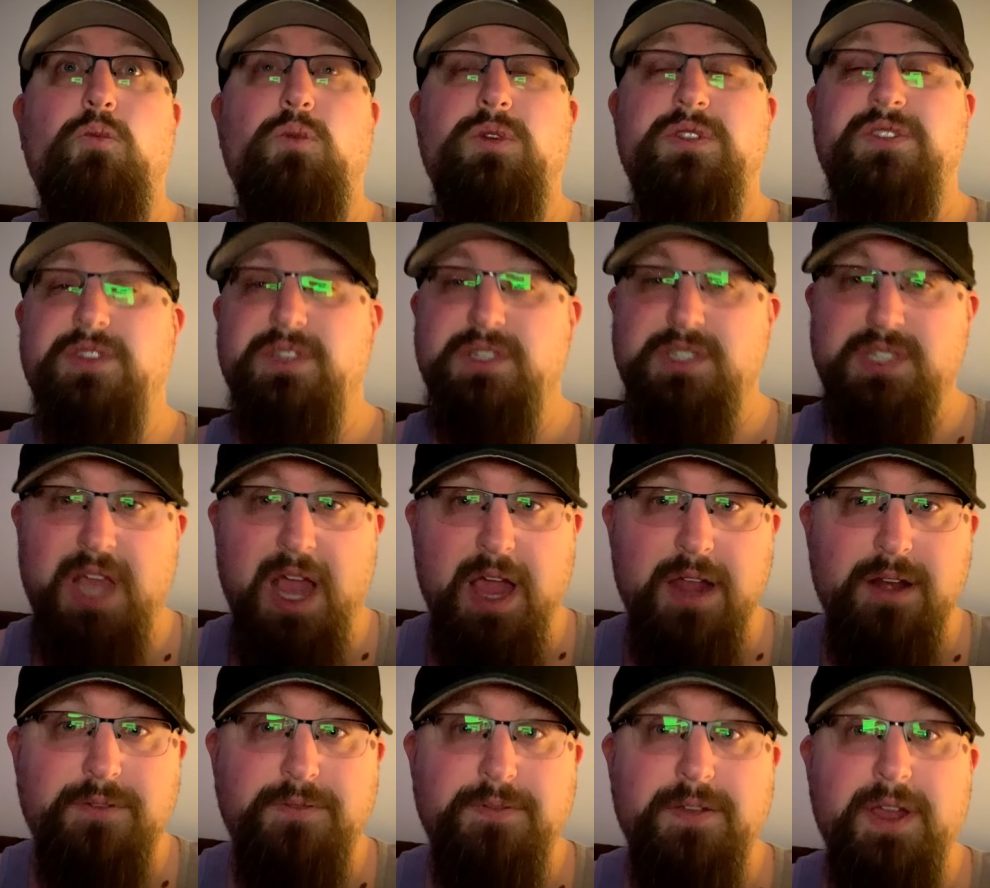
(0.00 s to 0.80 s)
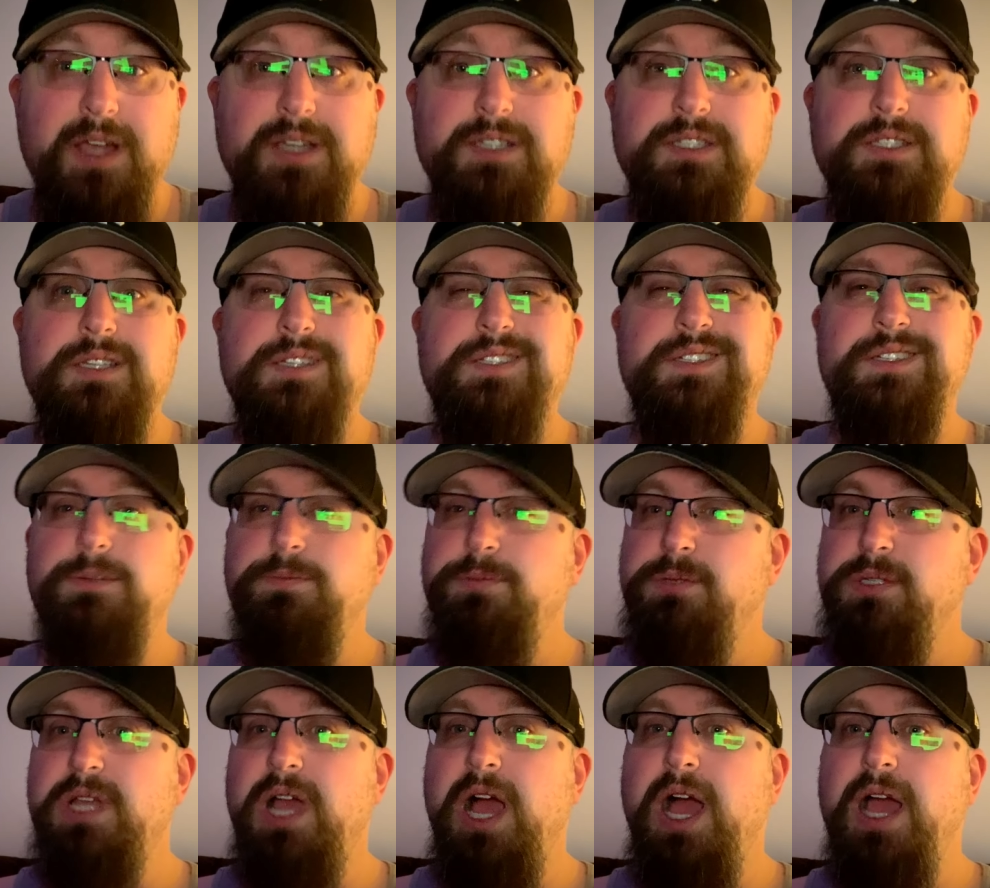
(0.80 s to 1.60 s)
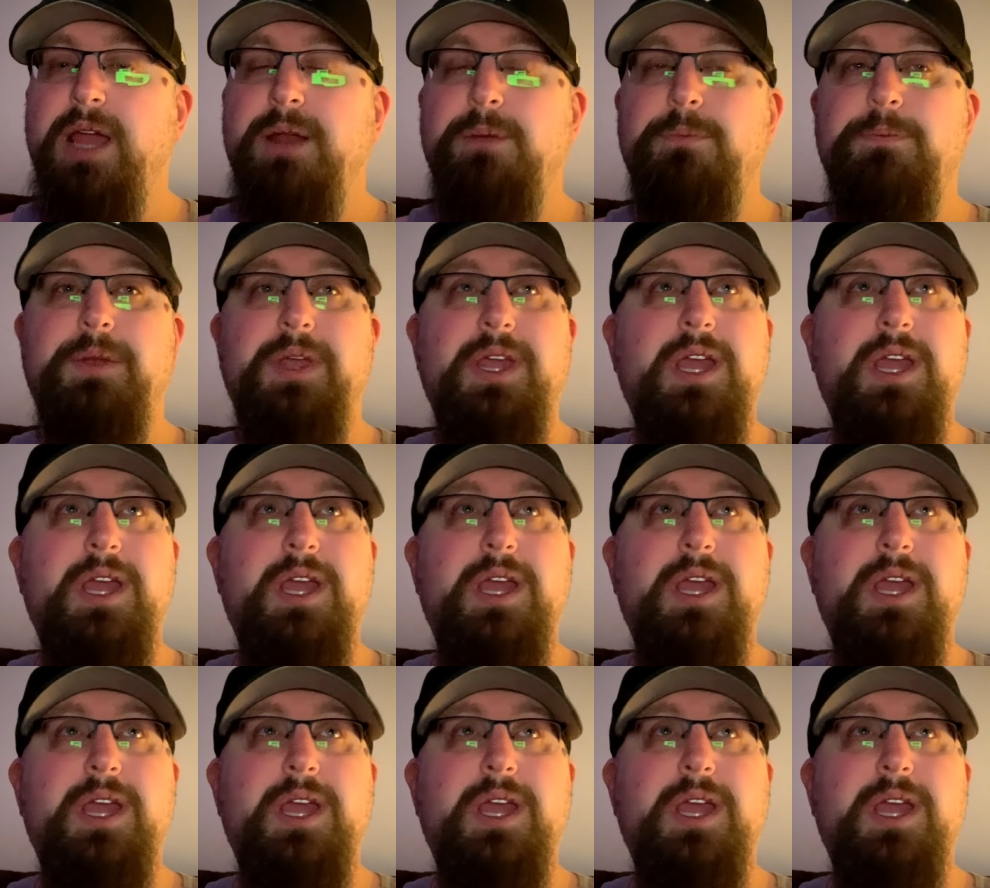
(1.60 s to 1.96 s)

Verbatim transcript: with the side effects to subside,